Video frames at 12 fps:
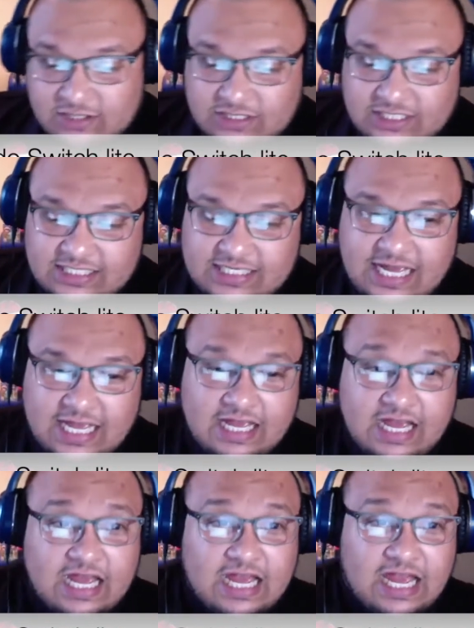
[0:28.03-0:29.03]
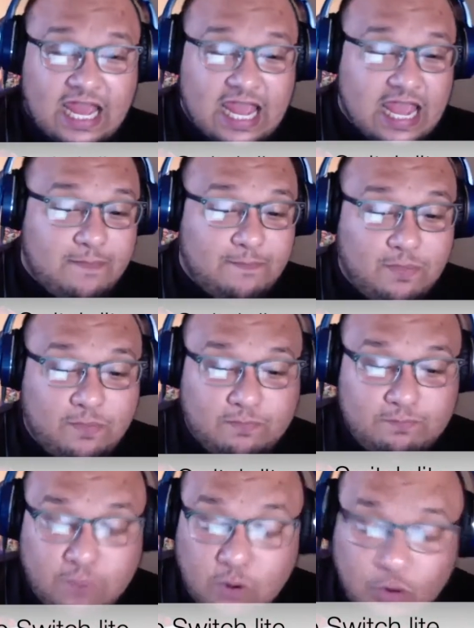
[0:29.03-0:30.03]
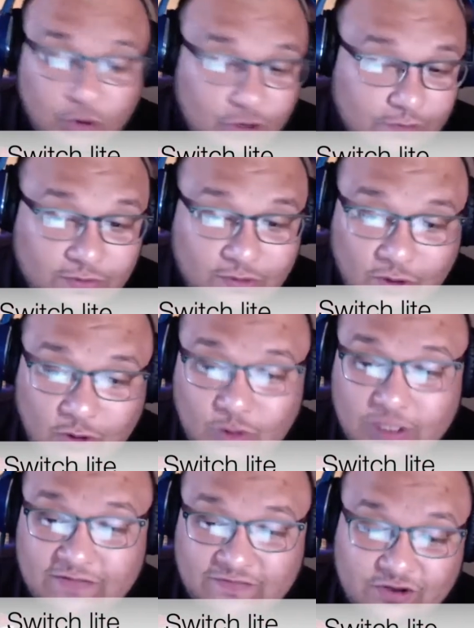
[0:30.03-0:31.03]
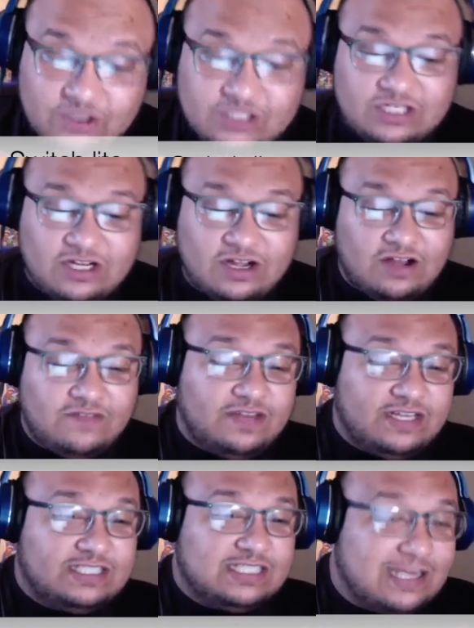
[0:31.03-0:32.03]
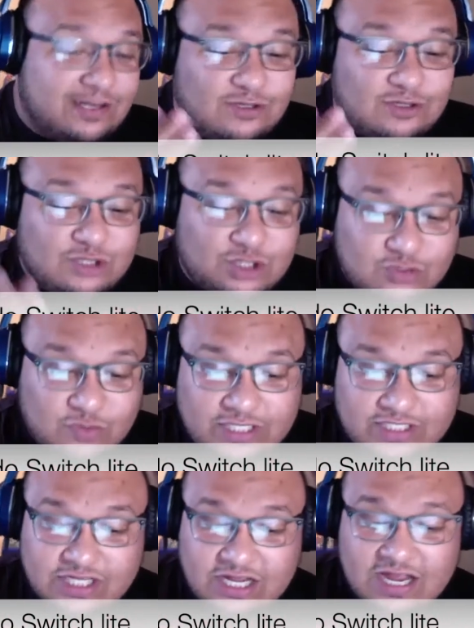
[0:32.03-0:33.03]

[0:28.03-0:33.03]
today. A portable-only version of the Nintendo Switch.